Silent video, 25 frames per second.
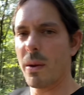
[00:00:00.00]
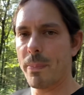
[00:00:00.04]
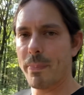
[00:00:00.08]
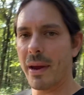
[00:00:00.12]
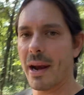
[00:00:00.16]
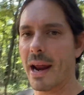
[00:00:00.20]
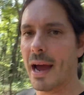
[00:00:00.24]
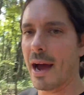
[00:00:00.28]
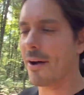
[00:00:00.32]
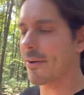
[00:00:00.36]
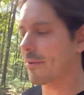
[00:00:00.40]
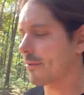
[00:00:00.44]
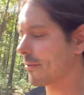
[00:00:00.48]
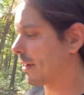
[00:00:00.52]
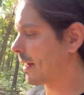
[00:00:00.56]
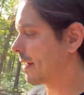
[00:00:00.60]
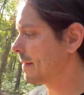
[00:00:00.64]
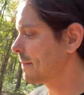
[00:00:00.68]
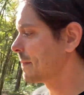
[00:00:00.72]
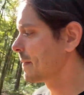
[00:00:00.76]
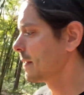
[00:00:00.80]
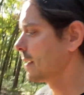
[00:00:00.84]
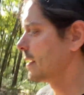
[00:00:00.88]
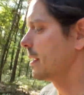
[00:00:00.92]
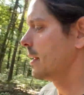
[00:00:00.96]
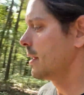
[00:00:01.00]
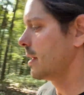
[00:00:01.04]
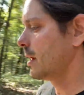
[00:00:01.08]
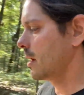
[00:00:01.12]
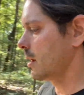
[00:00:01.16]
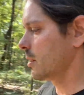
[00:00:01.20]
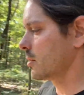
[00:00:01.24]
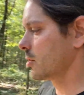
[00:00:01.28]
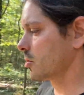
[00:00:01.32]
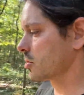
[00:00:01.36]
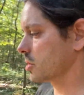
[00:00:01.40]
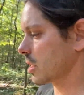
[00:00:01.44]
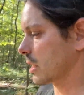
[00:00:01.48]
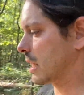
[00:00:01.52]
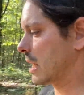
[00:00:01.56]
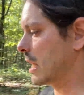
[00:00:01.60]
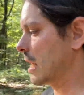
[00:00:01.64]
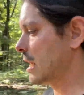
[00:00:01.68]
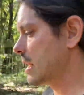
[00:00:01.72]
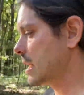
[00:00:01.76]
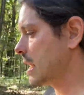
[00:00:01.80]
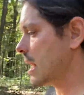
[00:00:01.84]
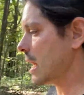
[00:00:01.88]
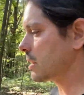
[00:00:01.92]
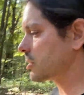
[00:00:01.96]
it out, right? There's a
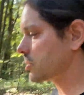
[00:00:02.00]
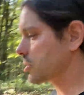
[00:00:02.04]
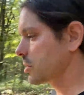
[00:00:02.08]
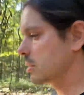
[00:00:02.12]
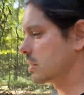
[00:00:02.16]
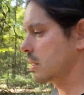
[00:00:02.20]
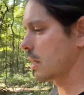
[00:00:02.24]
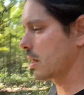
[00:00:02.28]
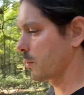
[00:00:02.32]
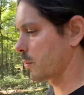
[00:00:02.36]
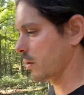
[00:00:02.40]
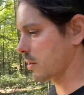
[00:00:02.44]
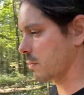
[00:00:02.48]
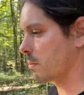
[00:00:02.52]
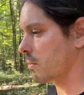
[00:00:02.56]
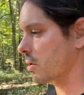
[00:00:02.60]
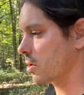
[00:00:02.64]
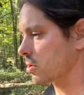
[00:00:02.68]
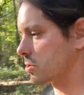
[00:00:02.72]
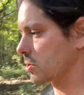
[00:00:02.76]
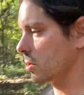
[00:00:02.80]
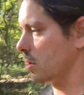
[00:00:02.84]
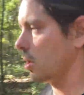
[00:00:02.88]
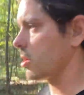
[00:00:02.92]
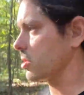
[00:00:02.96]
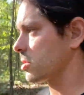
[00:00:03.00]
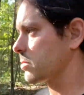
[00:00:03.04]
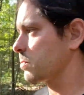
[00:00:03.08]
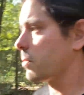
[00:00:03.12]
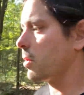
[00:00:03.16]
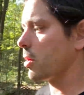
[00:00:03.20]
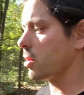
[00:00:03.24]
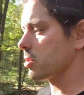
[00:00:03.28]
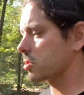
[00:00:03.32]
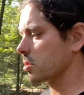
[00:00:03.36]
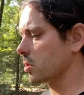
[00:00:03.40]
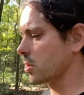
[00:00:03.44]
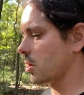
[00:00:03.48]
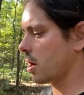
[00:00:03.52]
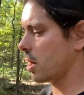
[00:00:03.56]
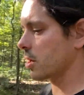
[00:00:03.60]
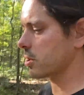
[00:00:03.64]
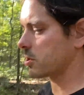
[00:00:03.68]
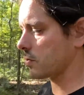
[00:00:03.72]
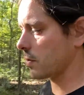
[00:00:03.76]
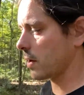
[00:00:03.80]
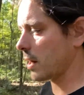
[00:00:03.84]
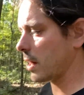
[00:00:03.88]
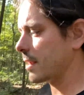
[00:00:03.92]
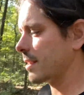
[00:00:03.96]
connection there with martial arts. Martial
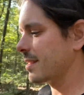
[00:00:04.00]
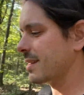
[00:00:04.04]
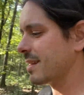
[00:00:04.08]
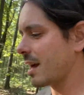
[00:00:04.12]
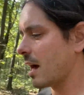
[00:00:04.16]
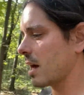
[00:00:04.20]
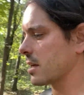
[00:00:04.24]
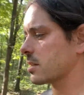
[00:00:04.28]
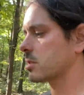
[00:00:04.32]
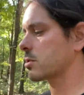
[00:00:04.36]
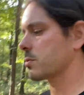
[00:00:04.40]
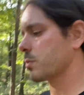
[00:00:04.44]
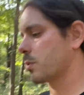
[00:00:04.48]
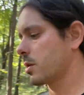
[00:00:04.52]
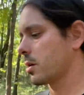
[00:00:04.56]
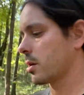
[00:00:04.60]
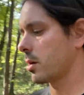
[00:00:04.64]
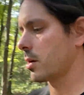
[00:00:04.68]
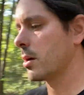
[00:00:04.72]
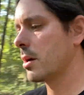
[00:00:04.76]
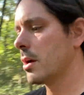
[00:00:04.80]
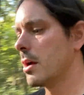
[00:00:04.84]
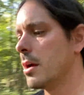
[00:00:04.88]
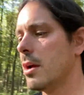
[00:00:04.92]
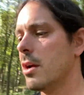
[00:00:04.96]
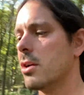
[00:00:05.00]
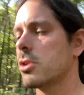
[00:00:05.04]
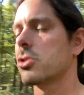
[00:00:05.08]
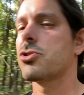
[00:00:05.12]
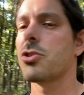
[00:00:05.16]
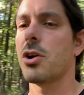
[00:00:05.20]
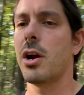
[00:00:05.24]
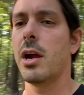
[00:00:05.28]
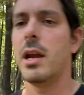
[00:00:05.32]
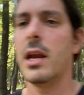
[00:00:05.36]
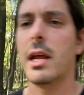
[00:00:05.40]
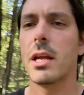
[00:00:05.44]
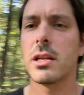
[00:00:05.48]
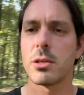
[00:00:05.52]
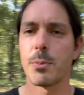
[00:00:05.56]
arts, right? Yes, we're training to